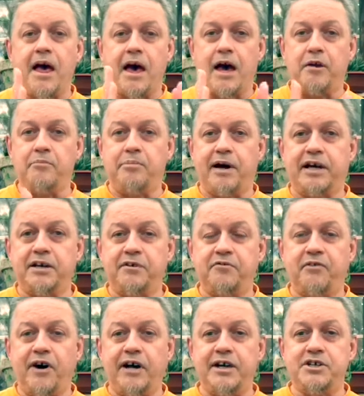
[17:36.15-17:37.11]
And
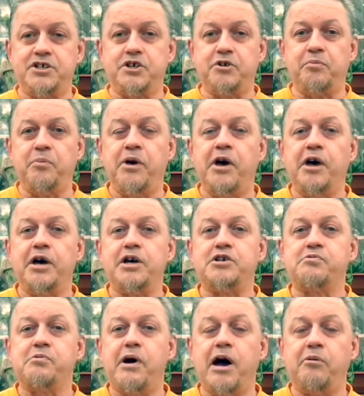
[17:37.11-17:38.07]
Pachyphytum is
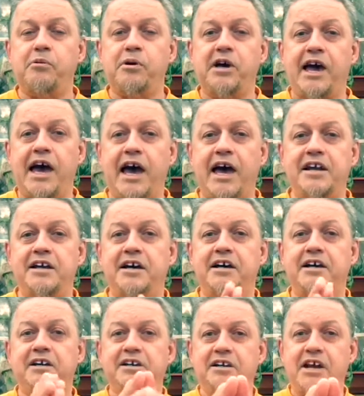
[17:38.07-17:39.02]
where we head
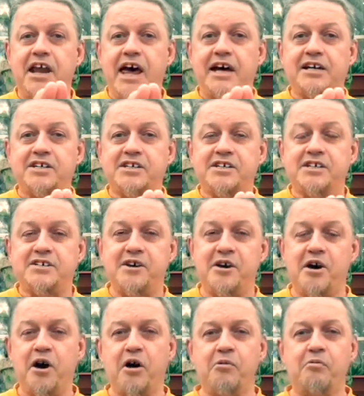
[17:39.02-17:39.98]
next
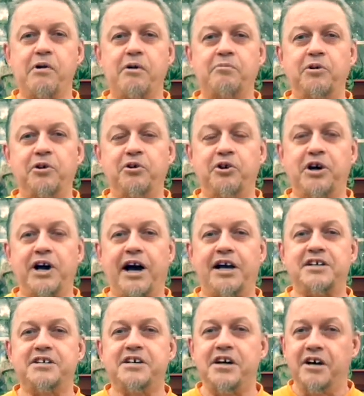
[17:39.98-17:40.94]
when we look
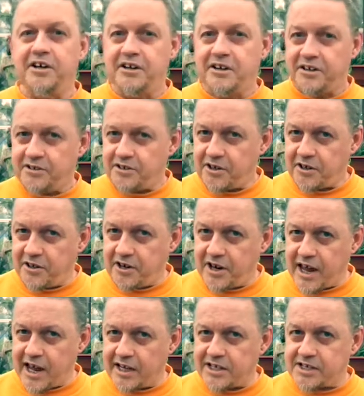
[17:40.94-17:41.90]
at the
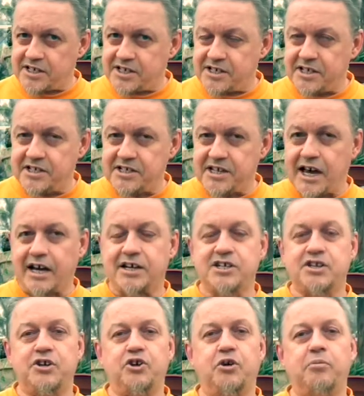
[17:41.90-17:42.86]
next
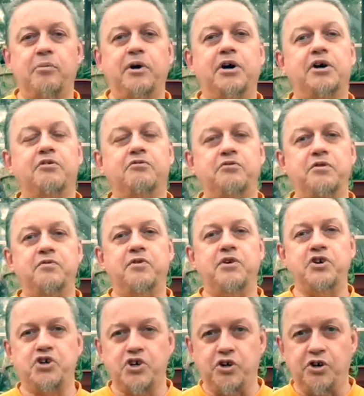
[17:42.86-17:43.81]
taxonomic
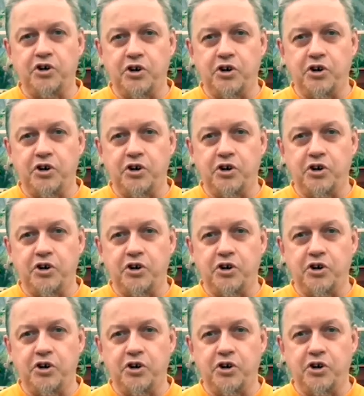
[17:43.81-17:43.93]
revision,